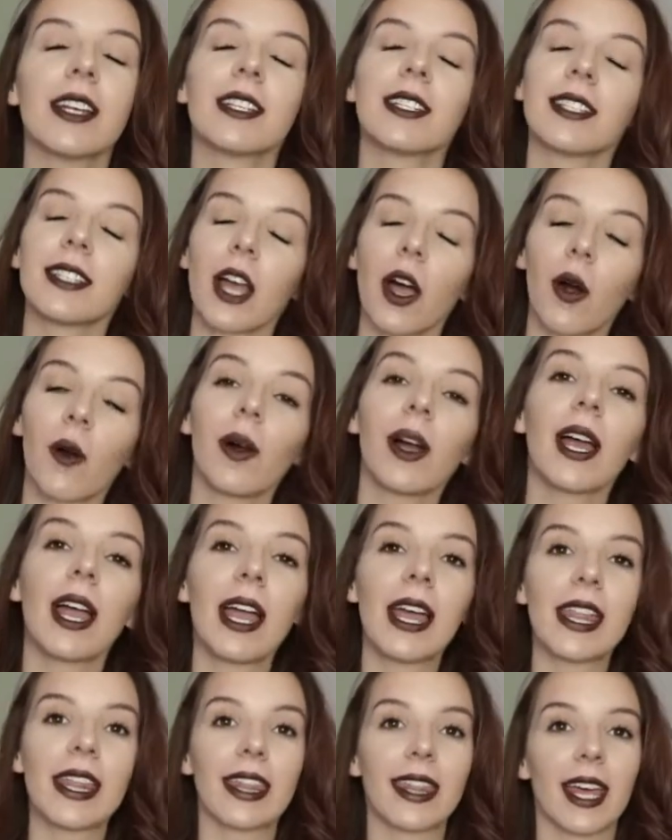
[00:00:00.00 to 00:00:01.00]
So
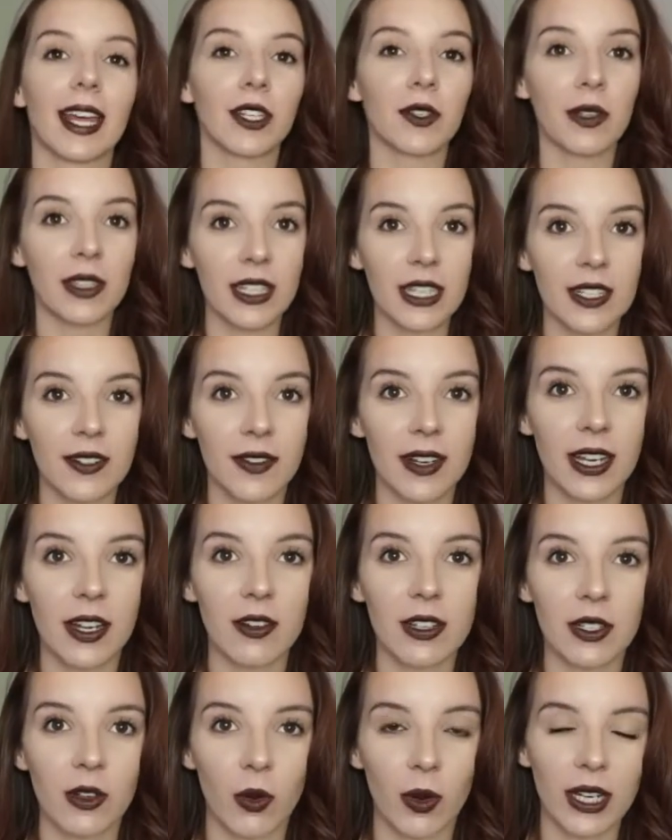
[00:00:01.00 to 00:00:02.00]
that's what this
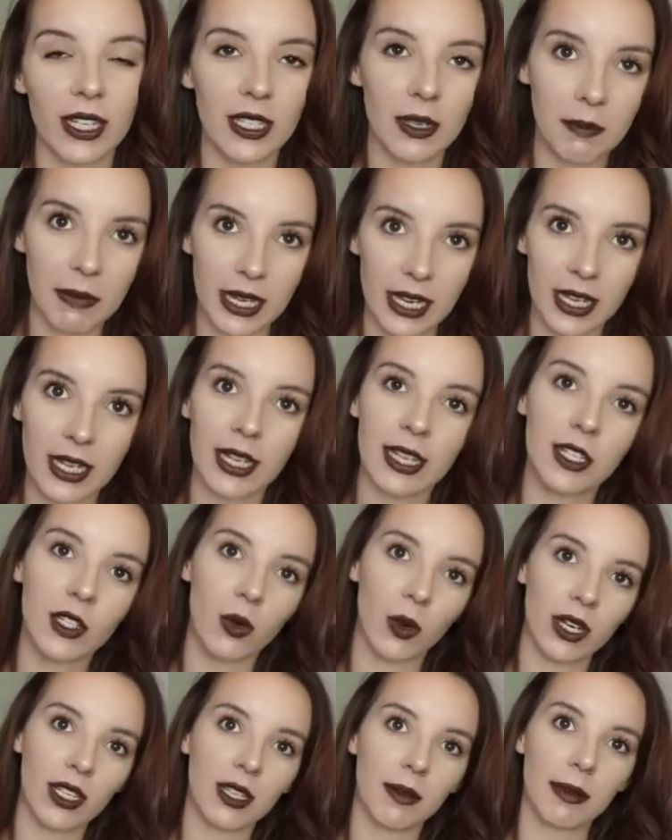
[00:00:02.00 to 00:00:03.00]
video is going to be. It's
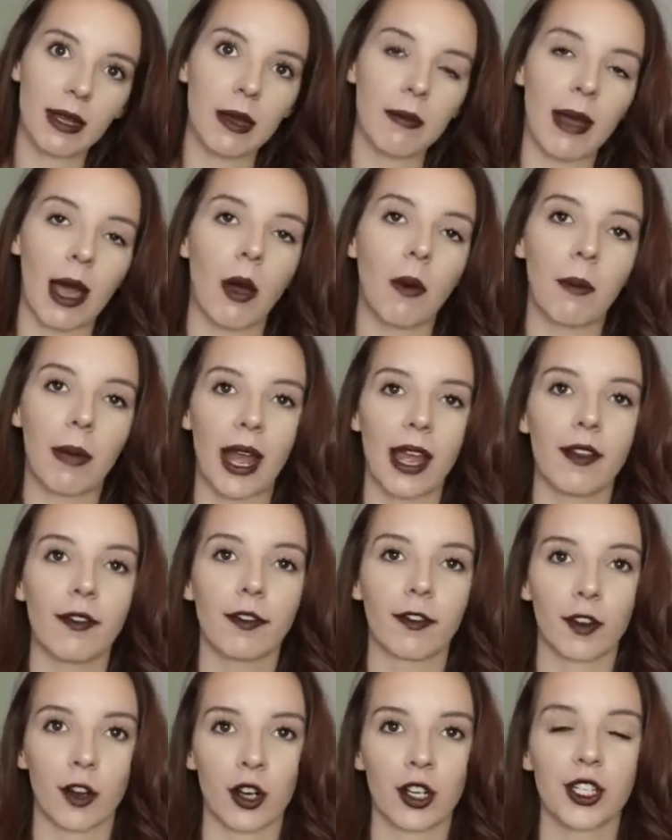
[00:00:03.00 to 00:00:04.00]
going to be about my
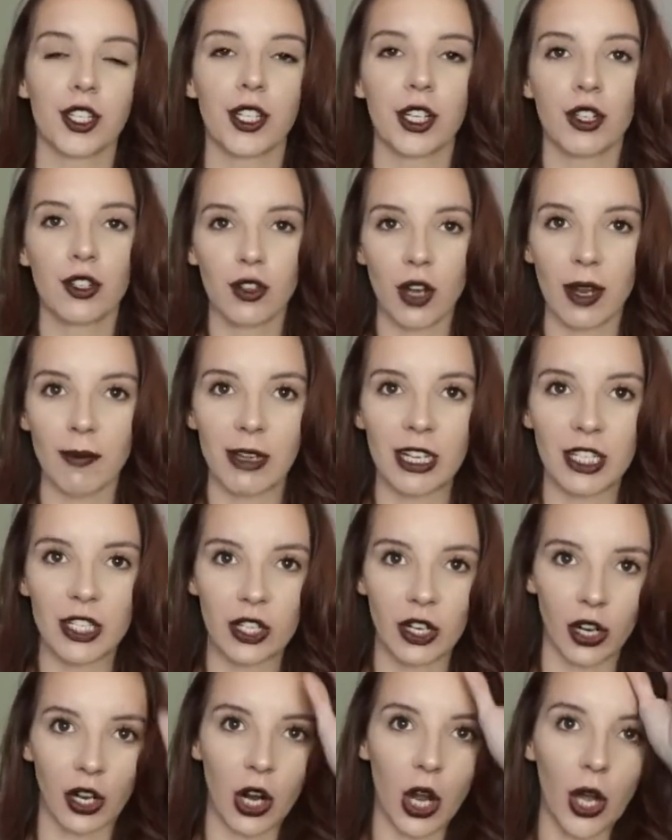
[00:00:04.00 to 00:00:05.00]
first
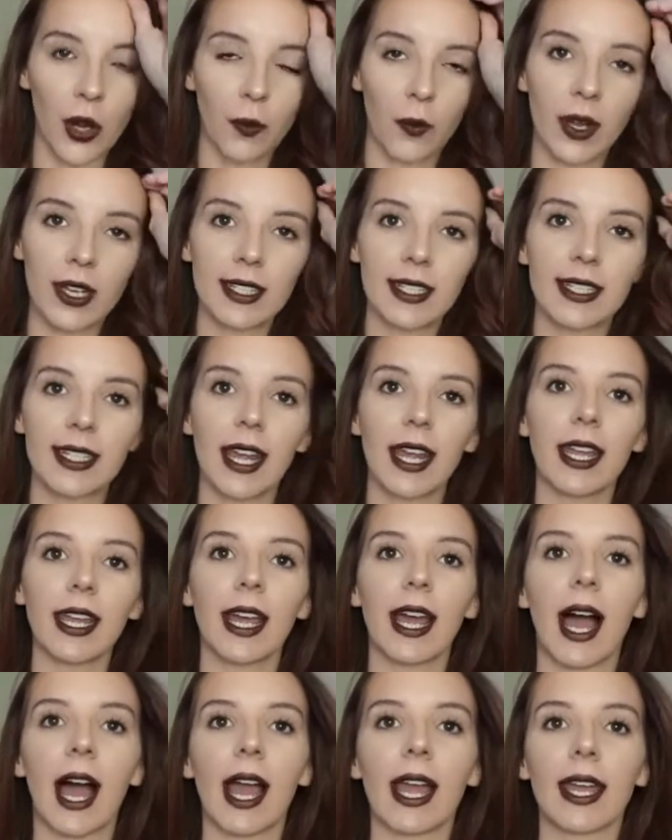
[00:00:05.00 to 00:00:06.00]
trimester. On
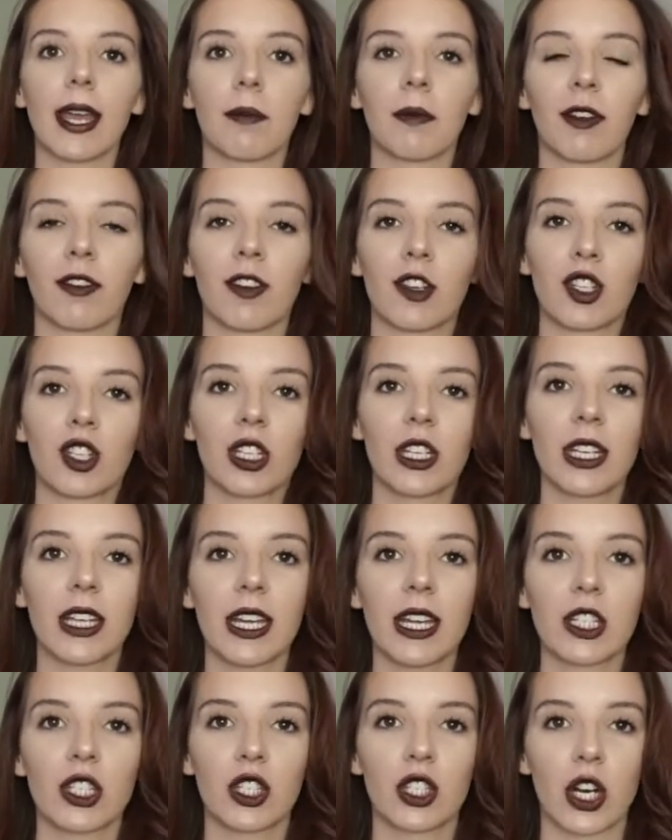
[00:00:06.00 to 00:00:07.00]
Wednesday, I am
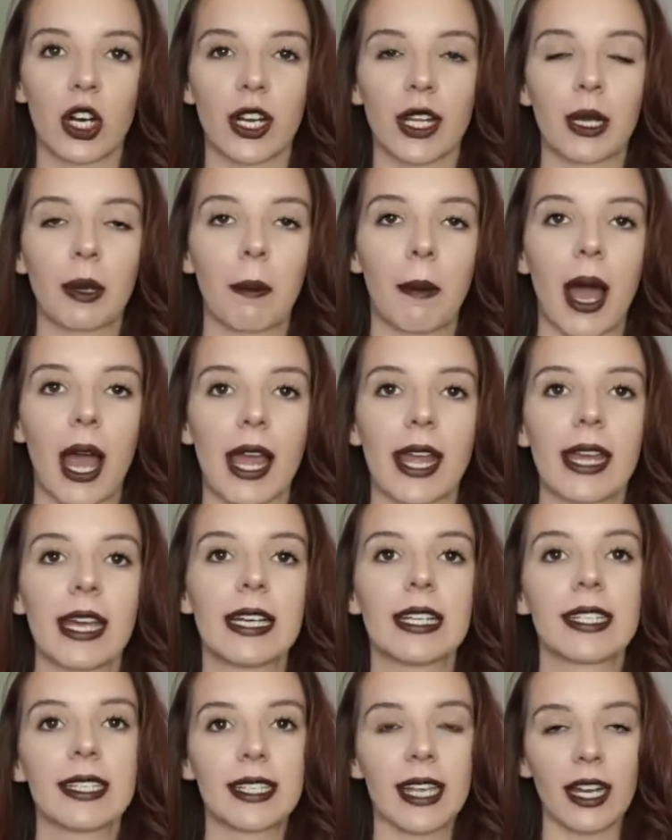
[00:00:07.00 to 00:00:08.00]
officially starting
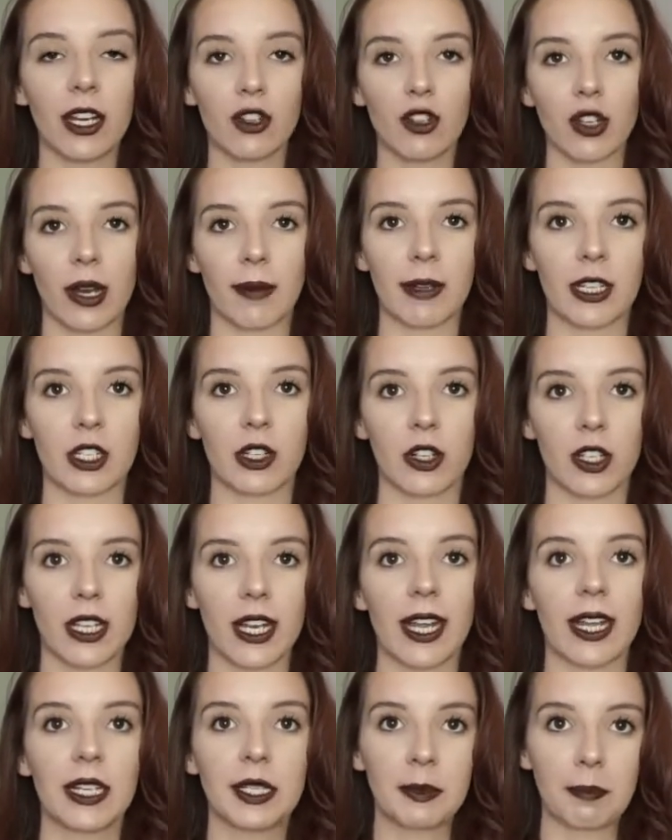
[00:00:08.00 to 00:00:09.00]
my second trimester.
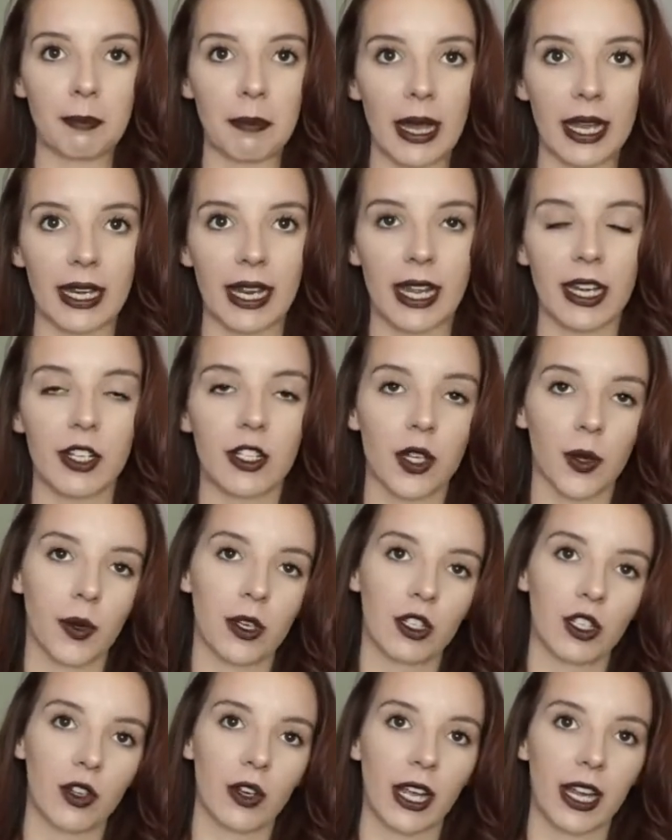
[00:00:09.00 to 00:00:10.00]
Today is Monday, so
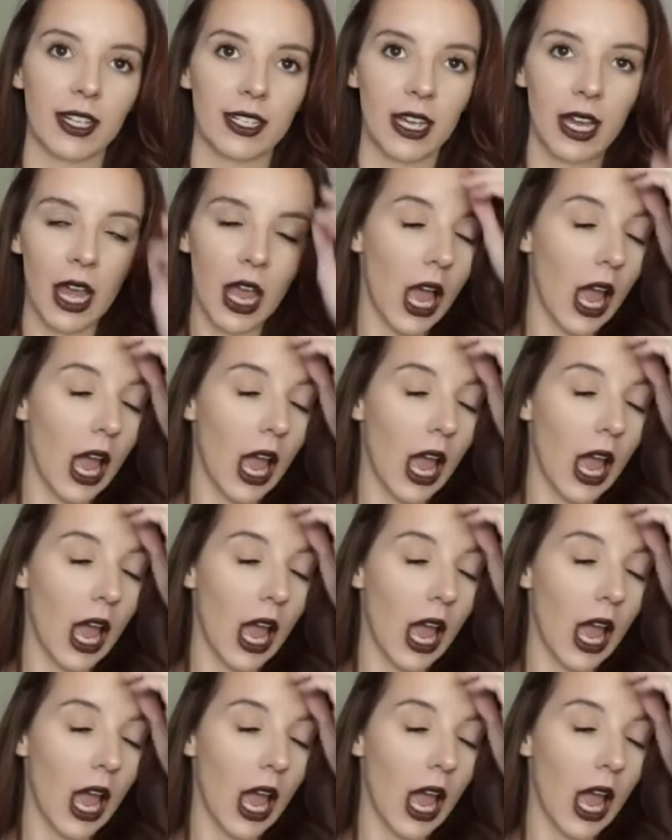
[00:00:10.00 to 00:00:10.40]
in 2 days.